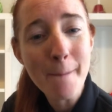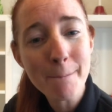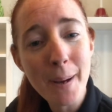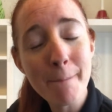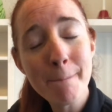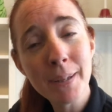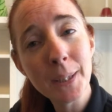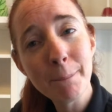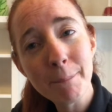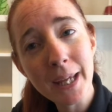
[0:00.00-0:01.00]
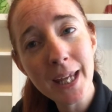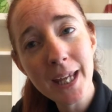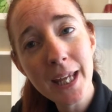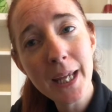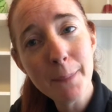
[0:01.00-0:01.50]

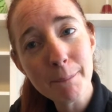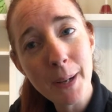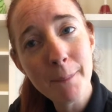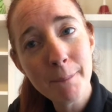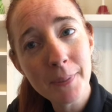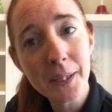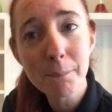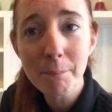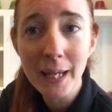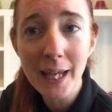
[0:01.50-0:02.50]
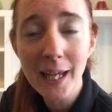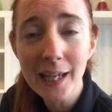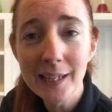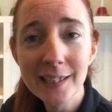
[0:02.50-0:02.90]
Bumblebee, bumblebee.